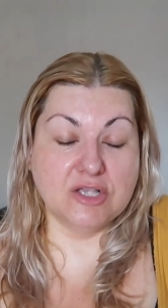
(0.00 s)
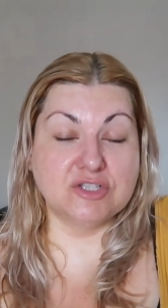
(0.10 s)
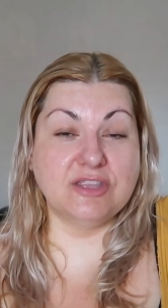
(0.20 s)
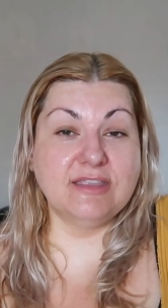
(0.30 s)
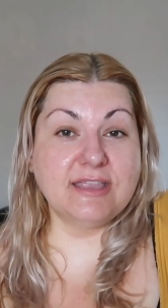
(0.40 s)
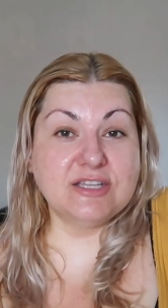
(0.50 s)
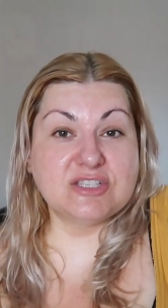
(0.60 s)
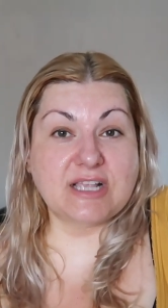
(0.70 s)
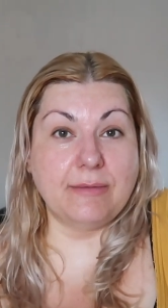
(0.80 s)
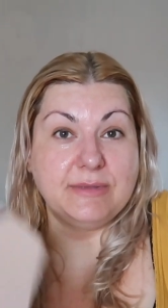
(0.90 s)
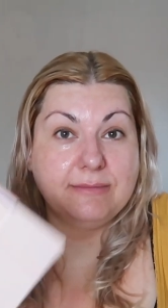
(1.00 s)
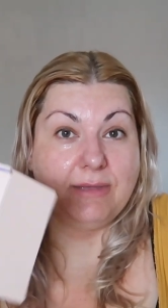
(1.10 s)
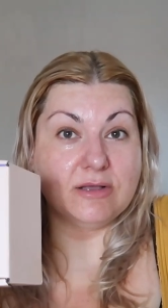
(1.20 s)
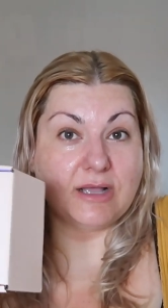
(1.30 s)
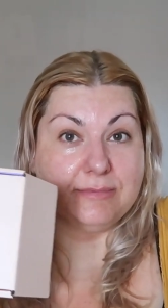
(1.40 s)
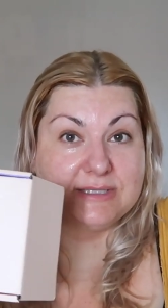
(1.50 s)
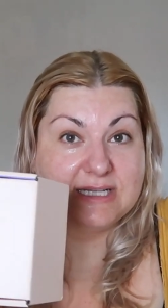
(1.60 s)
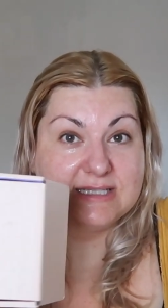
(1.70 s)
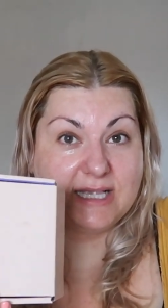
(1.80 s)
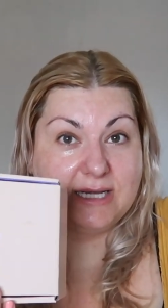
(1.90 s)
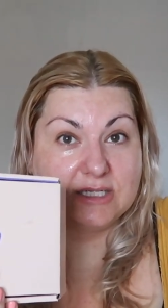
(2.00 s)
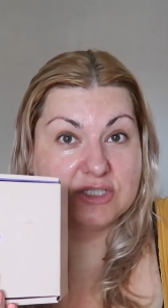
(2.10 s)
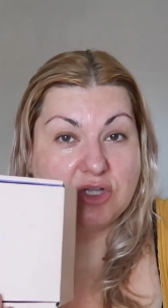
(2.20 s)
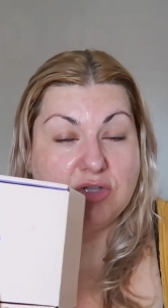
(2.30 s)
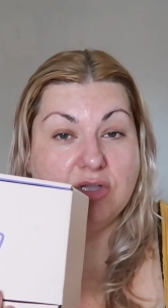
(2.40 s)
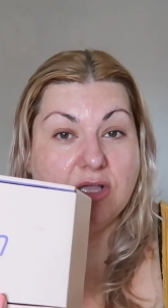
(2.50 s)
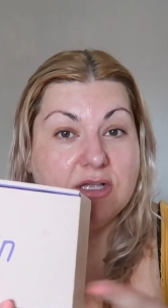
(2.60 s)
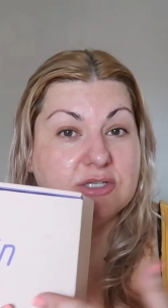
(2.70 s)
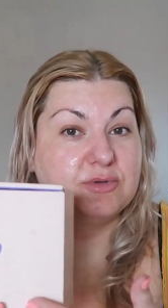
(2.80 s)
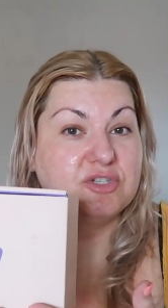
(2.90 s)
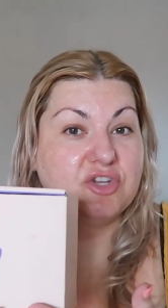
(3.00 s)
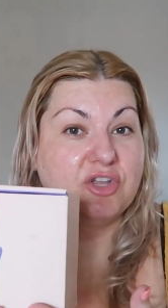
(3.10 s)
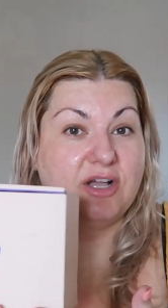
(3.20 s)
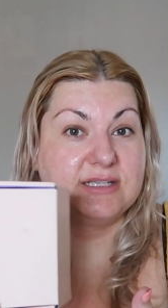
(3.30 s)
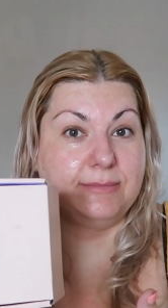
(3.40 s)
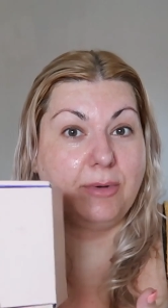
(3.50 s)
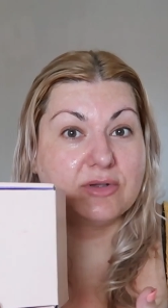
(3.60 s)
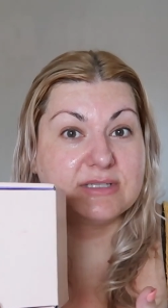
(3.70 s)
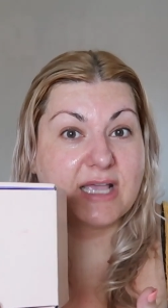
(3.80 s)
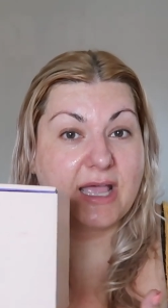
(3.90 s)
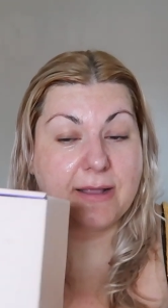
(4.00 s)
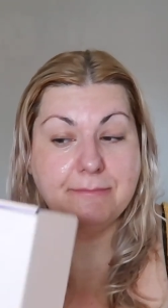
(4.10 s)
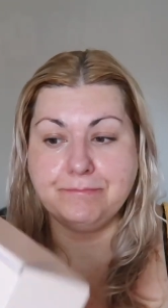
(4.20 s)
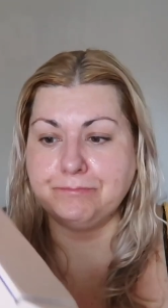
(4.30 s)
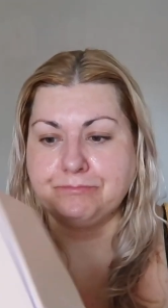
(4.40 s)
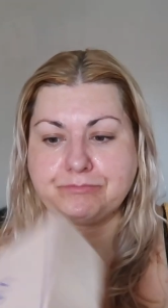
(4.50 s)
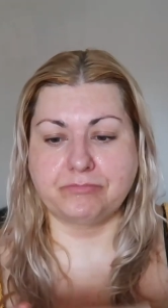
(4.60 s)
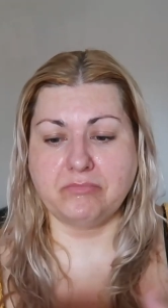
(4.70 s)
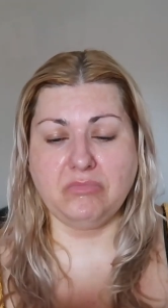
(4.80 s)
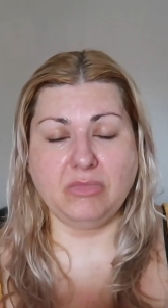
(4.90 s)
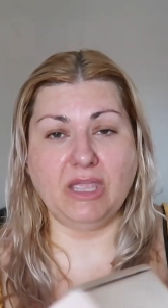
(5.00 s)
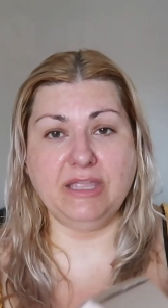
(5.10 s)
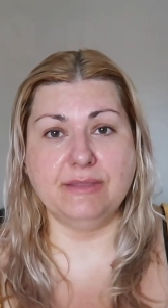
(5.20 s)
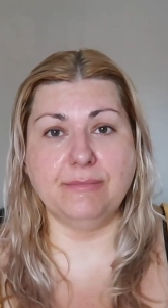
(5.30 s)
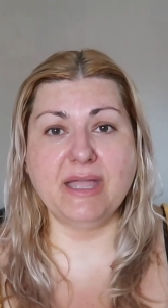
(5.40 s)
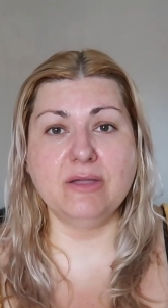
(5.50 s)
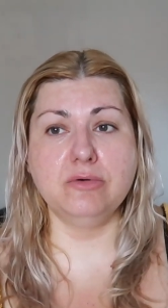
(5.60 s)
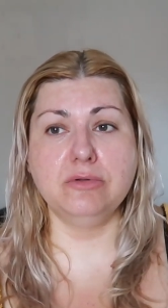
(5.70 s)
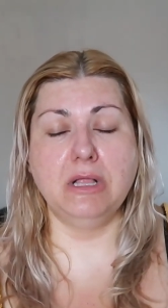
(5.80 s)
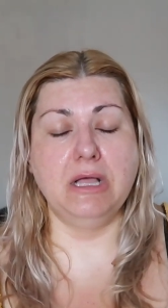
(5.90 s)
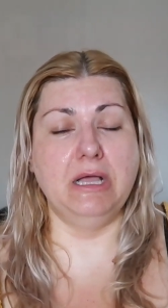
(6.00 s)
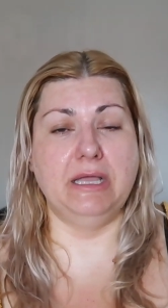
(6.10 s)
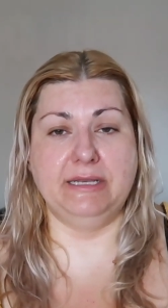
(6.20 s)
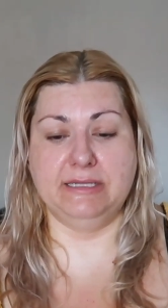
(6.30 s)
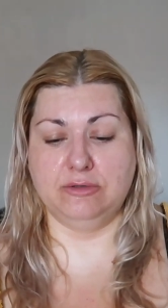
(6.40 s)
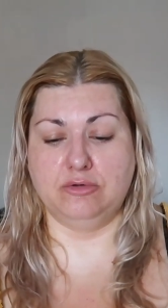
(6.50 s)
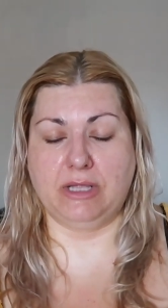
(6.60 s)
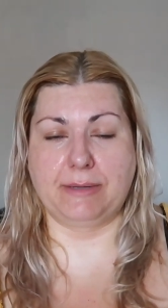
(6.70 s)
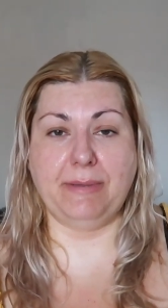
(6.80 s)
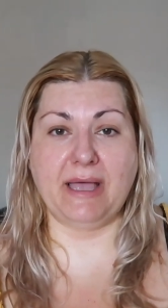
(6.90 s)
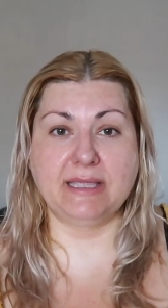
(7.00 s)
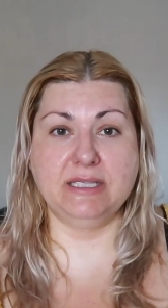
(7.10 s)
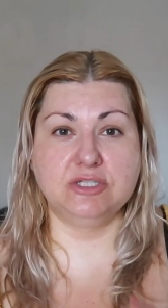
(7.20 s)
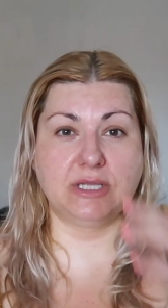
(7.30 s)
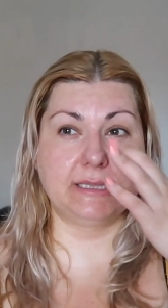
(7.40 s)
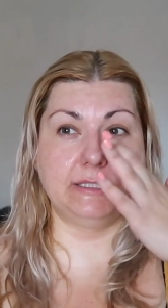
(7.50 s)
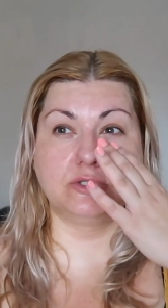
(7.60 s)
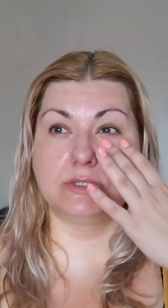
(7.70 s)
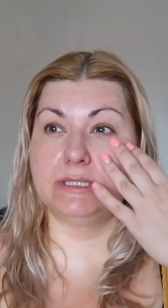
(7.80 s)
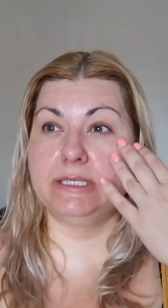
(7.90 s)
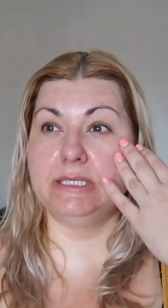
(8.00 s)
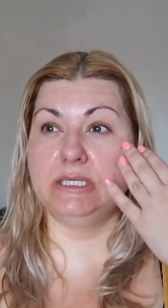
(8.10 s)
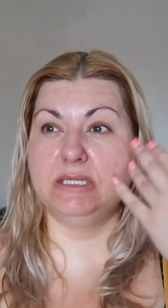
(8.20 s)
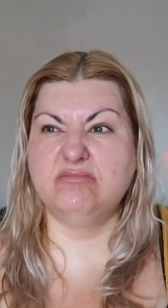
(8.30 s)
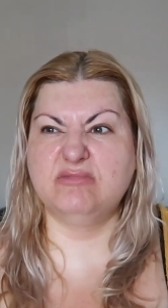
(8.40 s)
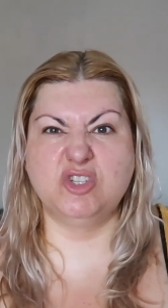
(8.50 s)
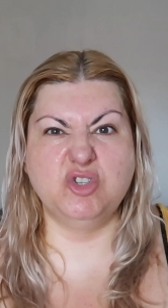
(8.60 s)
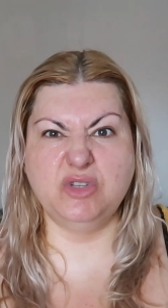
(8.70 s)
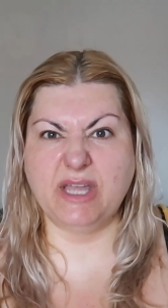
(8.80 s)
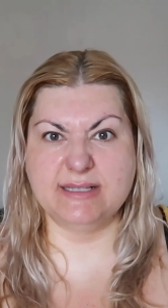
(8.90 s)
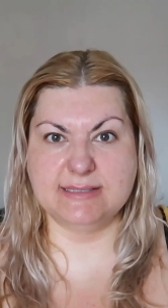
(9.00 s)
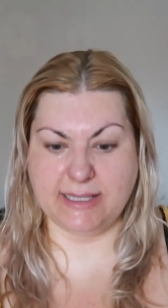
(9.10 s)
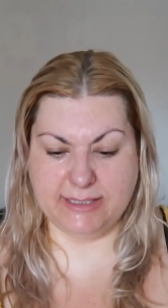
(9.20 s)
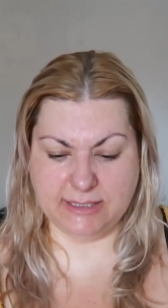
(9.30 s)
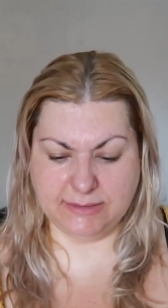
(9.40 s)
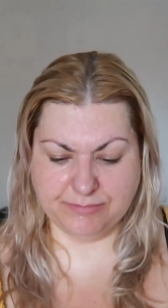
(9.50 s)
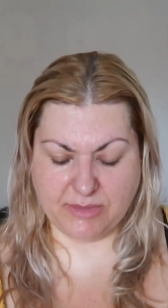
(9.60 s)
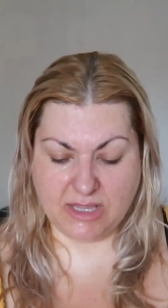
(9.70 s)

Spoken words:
So then they just come in the mail a couple of days later. So I just want to show you guys, the box came in the mail in a little like package, like literally 2 days later.